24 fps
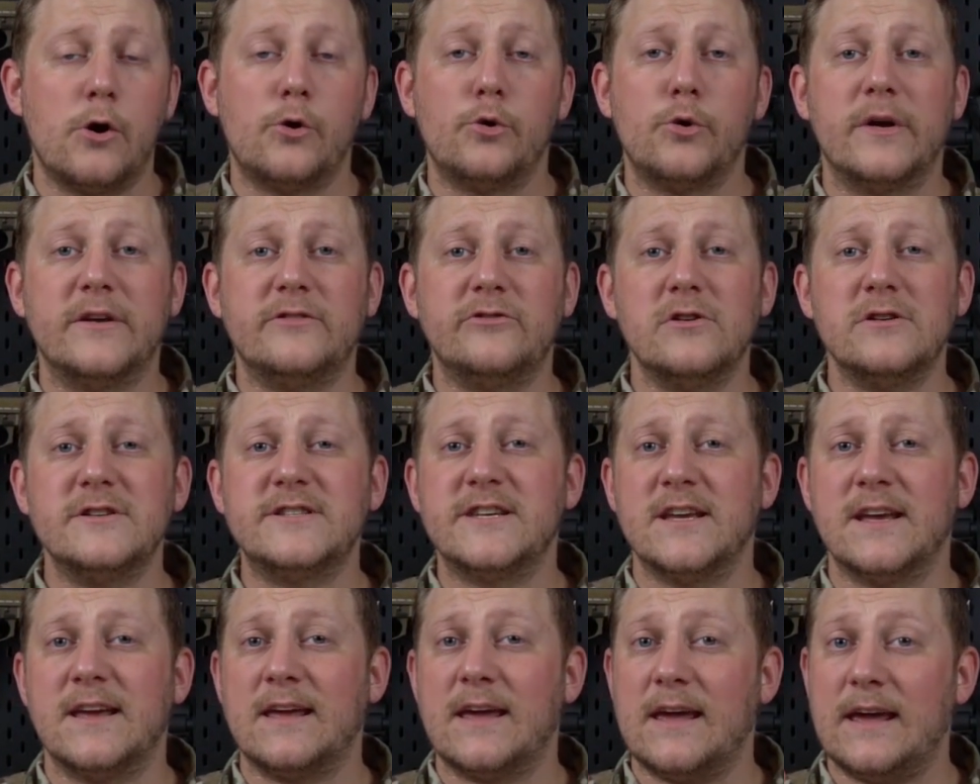
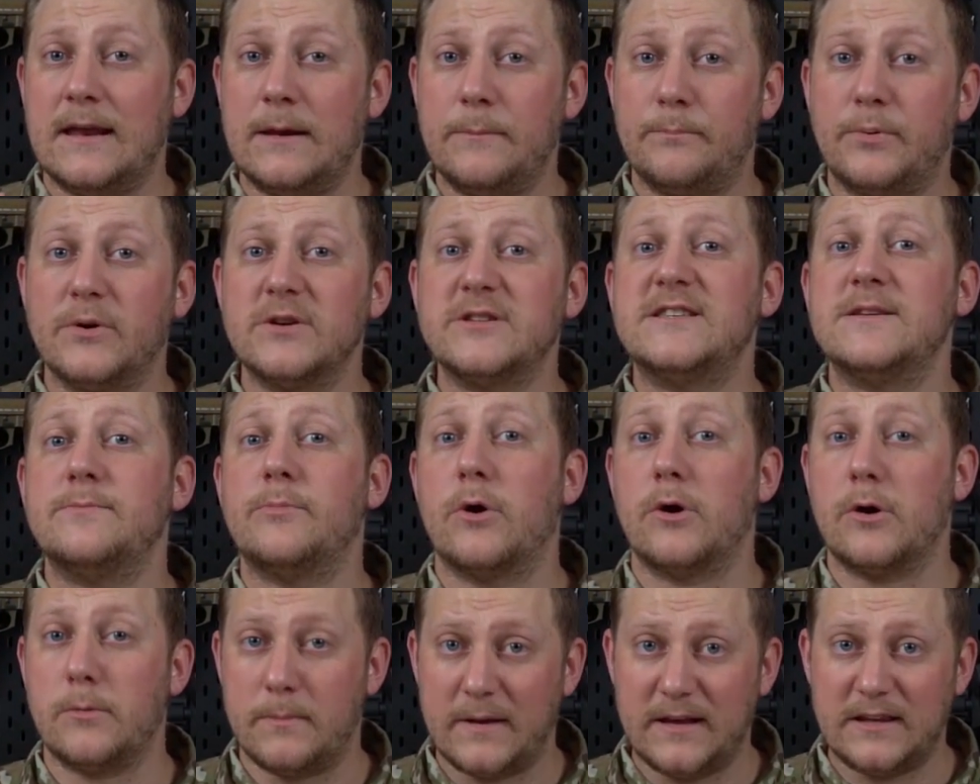resulting in
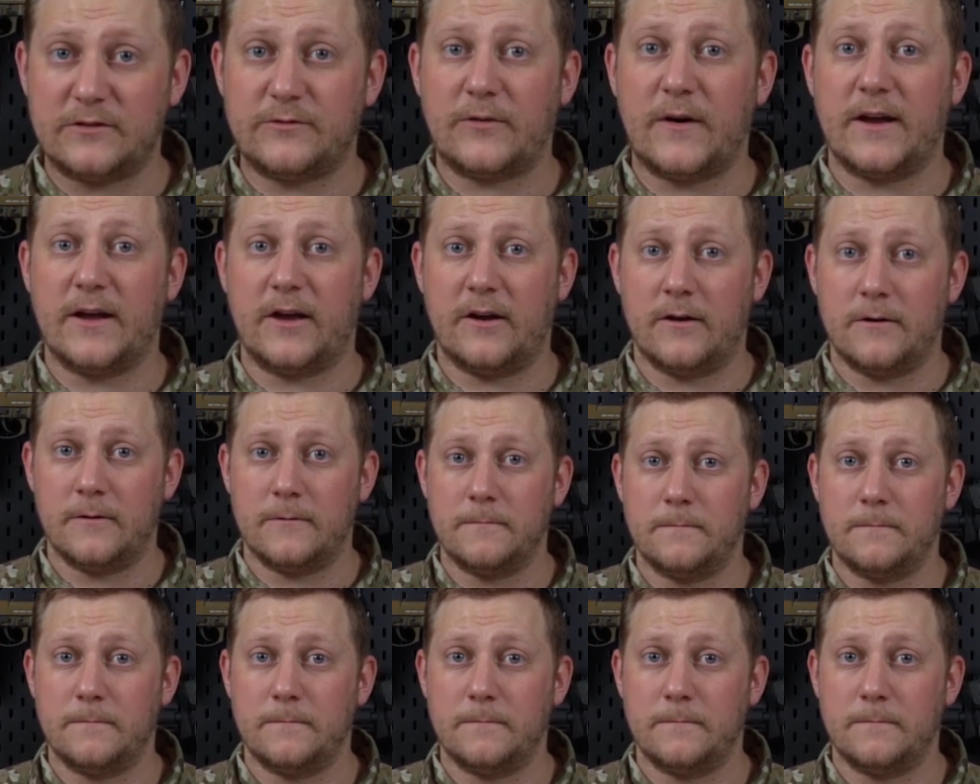possible misfire.